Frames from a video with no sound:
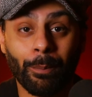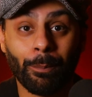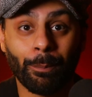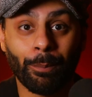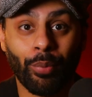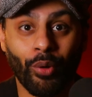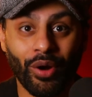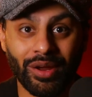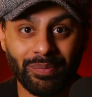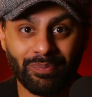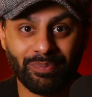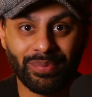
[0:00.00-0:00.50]

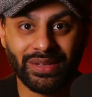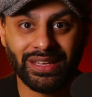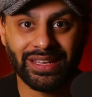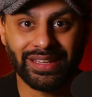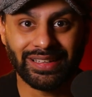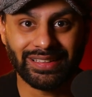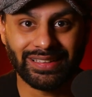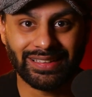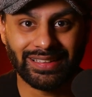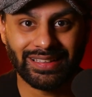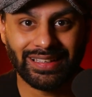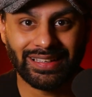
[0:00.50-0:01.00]
Point
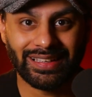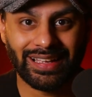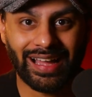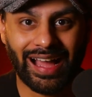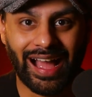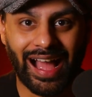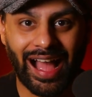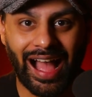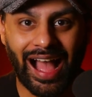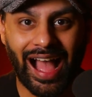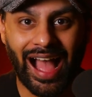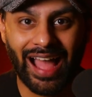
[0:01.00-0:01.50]
being,
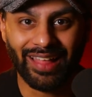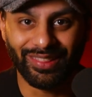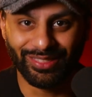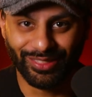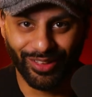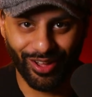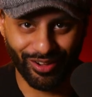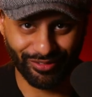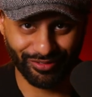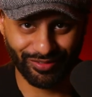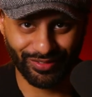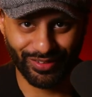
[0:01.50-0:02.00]
I
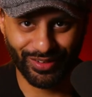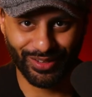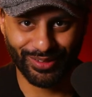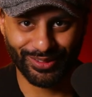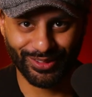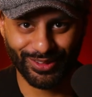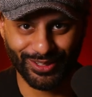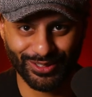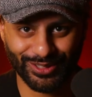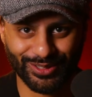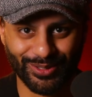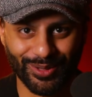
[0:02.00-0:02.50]
love
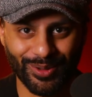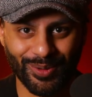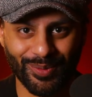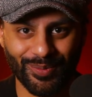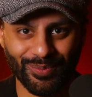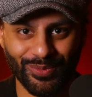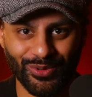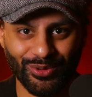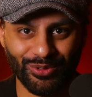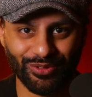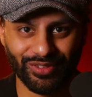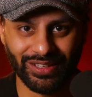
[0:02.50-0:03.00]
this
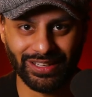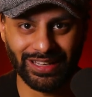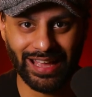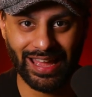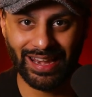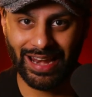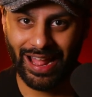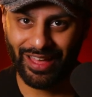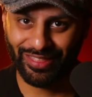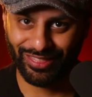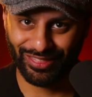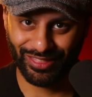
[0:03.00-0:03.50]
movie,
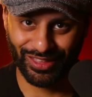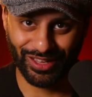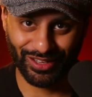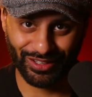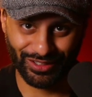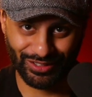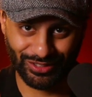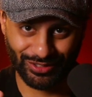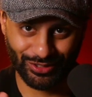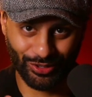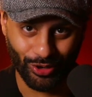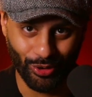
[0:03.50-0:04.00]
and I
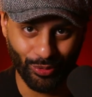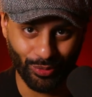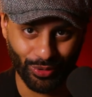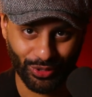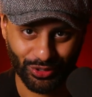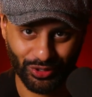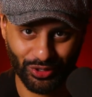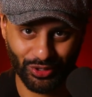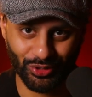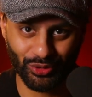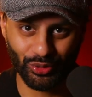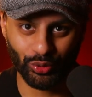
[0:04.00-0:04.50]
think so will
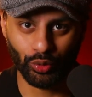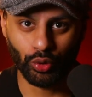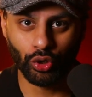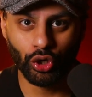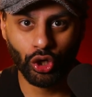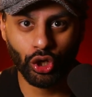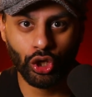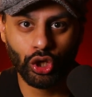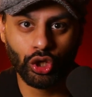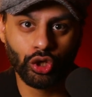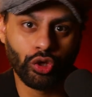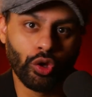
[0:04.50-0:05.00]
you.
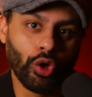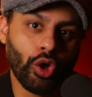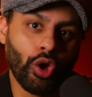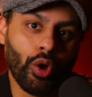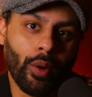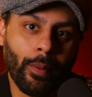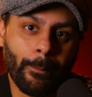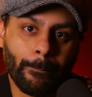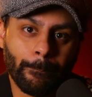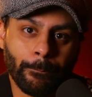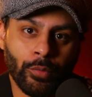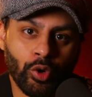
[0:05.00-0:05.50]

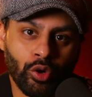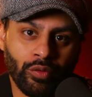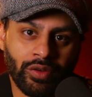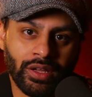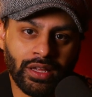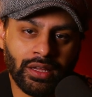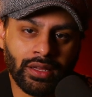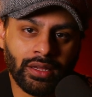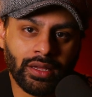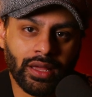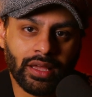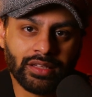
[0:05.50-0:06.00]

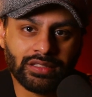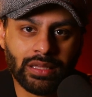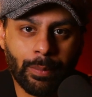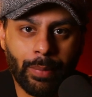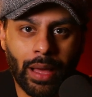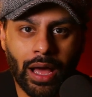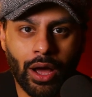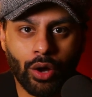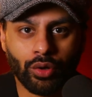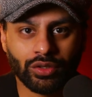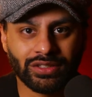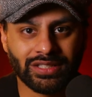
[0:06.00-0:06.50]
Movie is
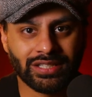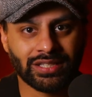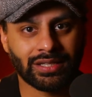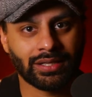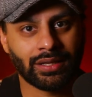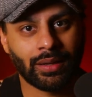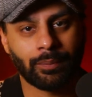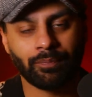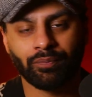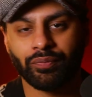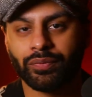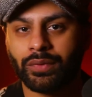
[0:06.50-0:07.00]
about
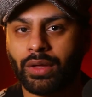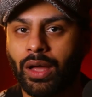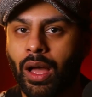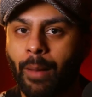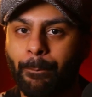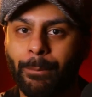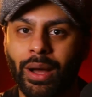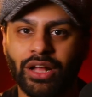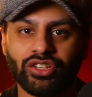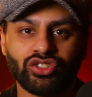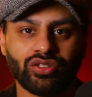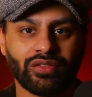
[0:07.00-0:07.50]
a
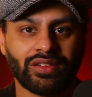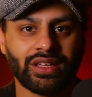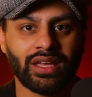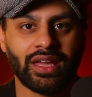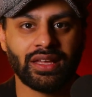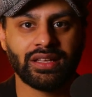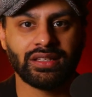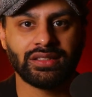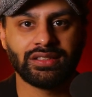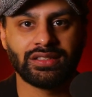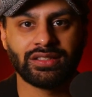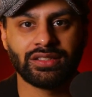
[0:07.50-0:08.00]
bunch of
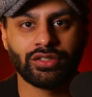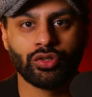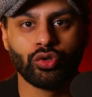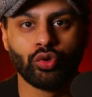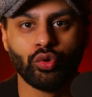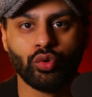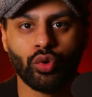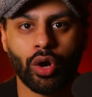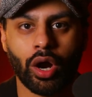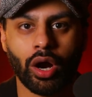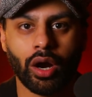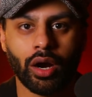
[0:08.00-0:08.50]
kids
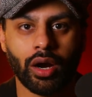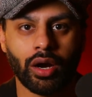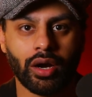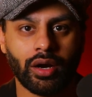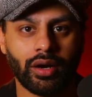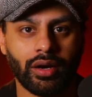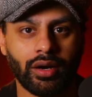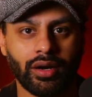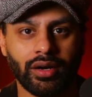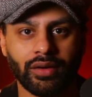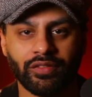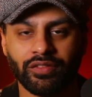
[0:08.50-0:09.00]
who
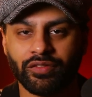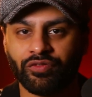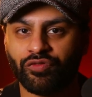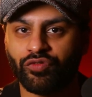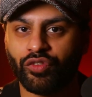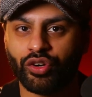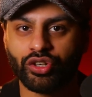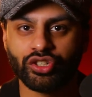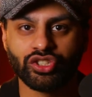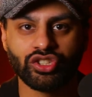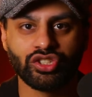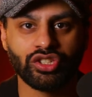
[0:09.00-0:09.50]
are
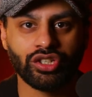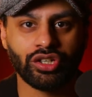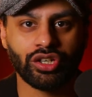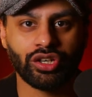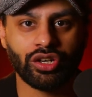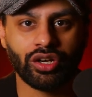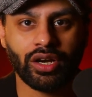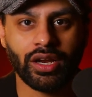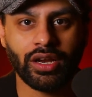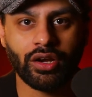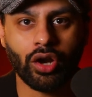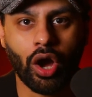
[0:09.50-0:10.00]
first
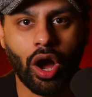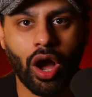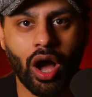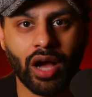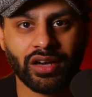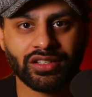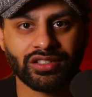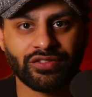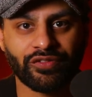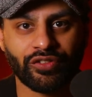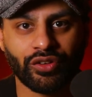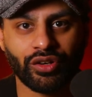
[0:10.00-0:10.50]
year in
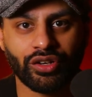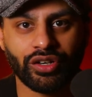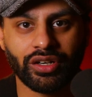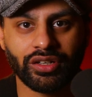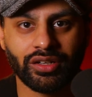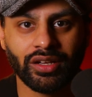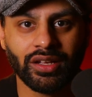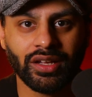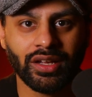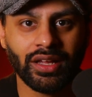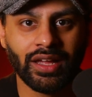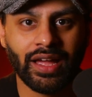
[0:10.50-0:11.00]

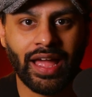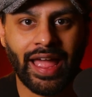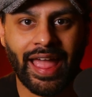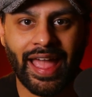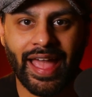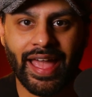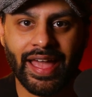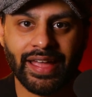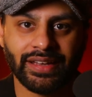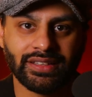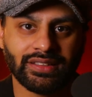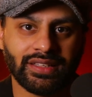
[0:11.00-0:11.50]
Oxford,
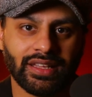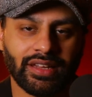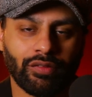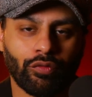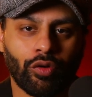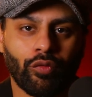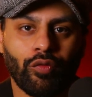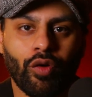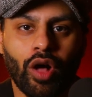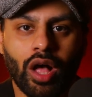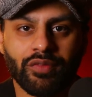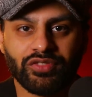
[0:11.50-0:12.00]
and it
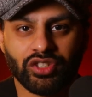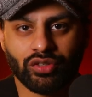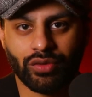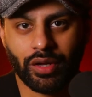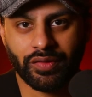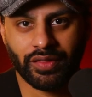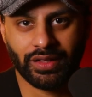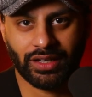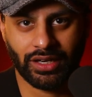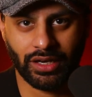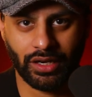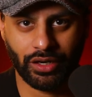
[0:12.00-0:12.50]
revolves
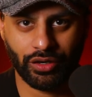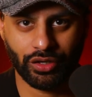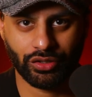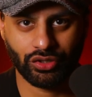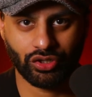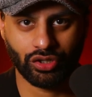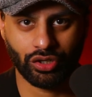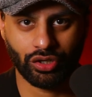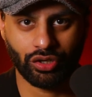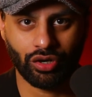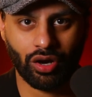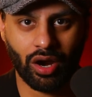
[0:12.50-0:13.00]
around the
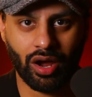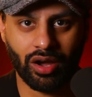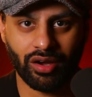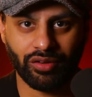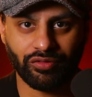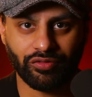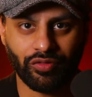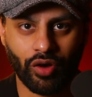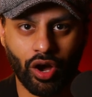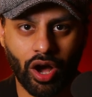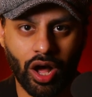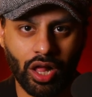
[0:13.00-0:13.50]
character
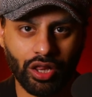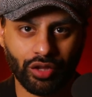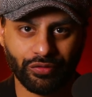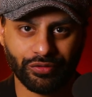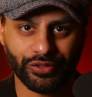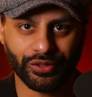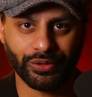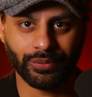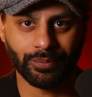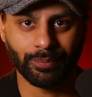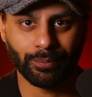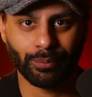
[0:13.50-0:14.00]
of
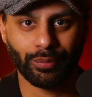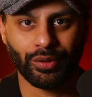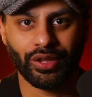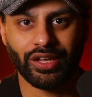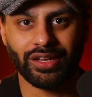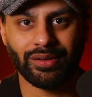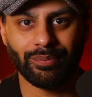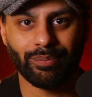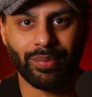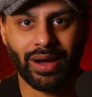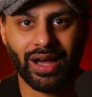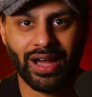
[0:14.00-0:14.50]
Oliver,
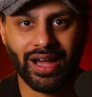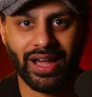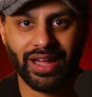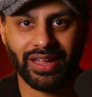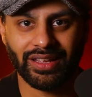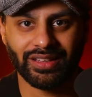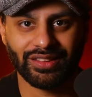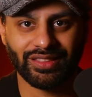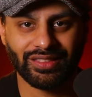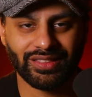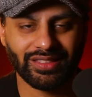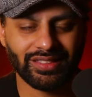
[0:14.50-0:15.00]
played
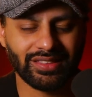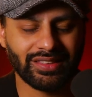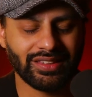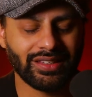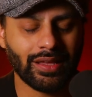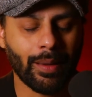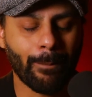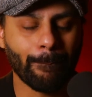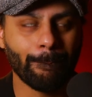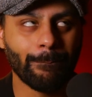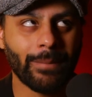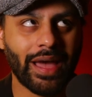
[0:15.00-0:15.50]
by the
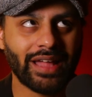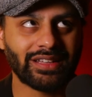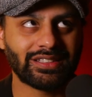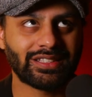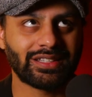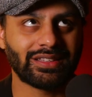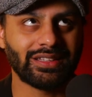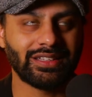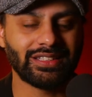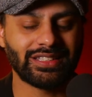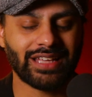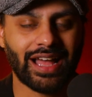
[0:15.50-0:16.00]

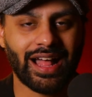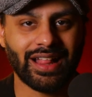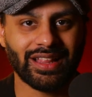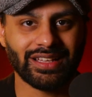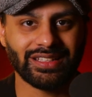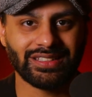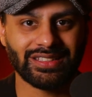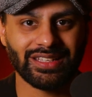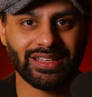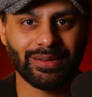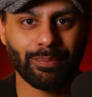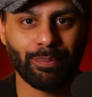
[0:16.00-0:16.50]
immensely
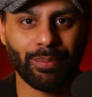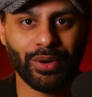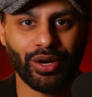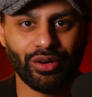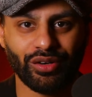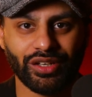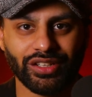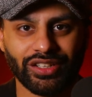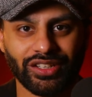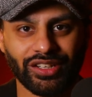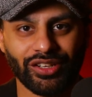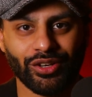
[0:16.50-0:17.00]
talented
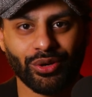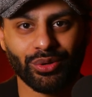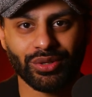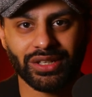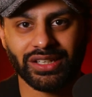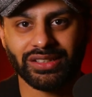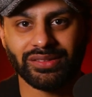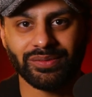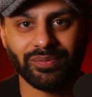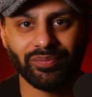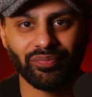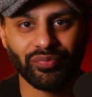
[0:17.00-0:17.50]
Barry
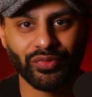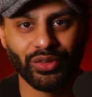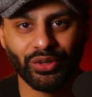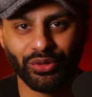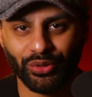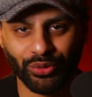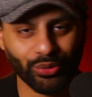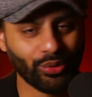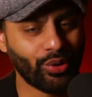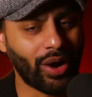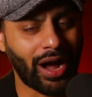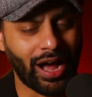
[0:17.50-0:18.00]
Keoghan,
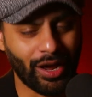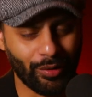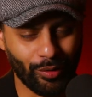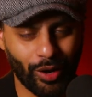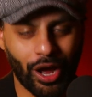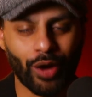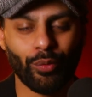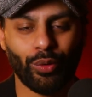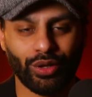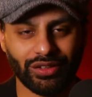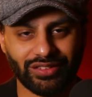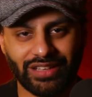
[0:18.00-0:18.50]
who I,
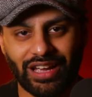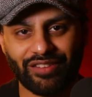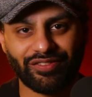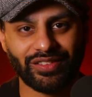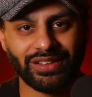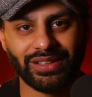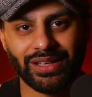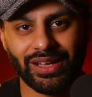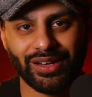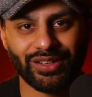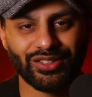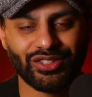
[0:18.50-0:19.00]
I will
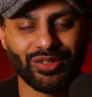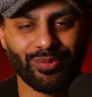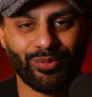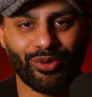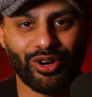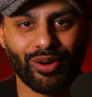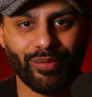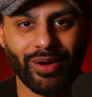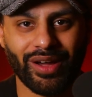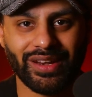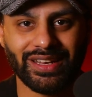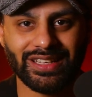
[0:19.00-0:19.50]
definitely get into
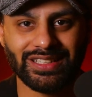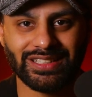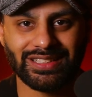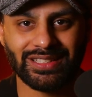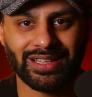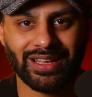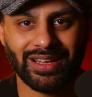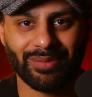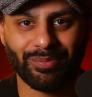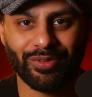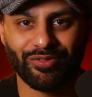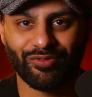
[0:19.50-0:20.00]
more about his
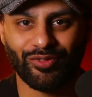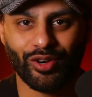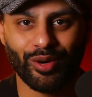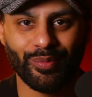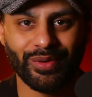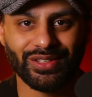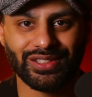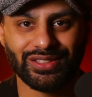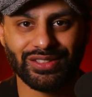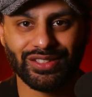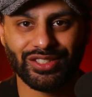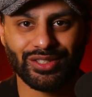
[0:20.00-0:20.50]
uh,
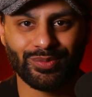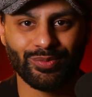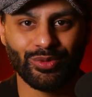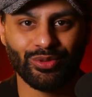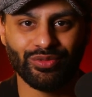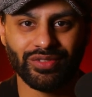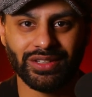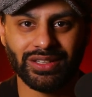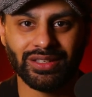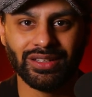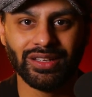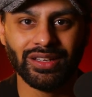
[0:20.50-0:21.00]
performance in this
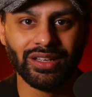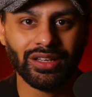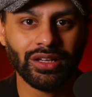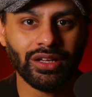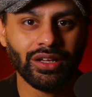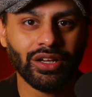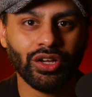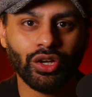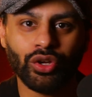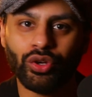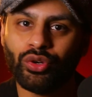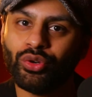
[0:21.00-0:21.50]
movie,
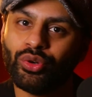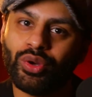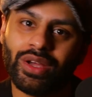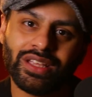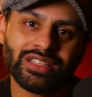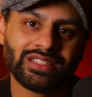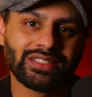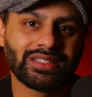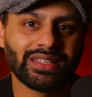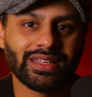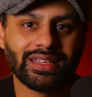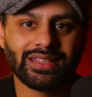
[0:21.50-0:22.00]
who
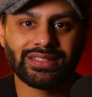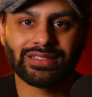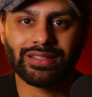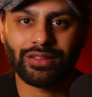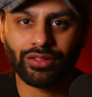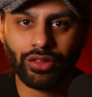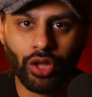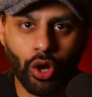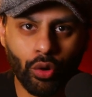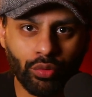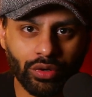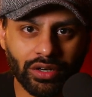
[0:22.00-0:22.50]
is this
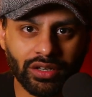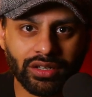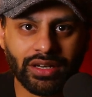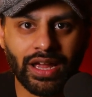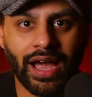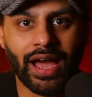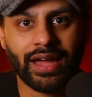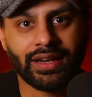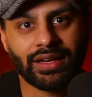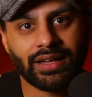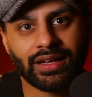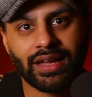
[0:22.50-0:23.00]
loner
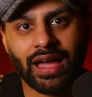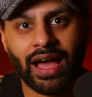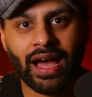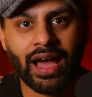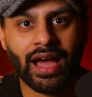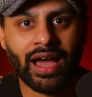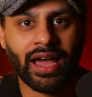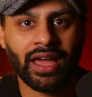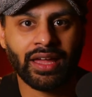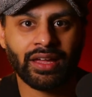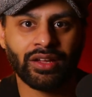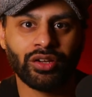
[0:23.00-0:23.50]
kind of
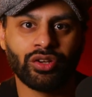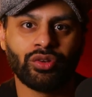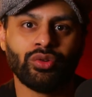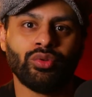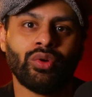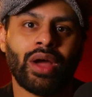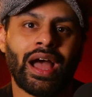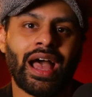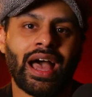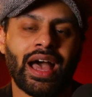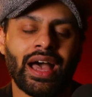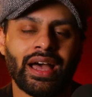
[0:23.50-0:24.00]
guy
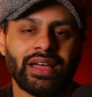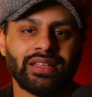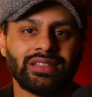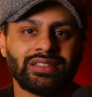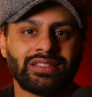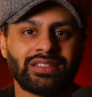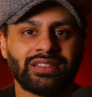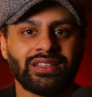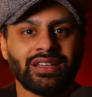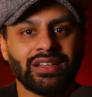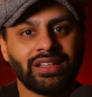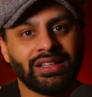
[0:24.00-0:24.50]
who
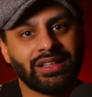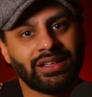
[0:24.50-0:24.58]
has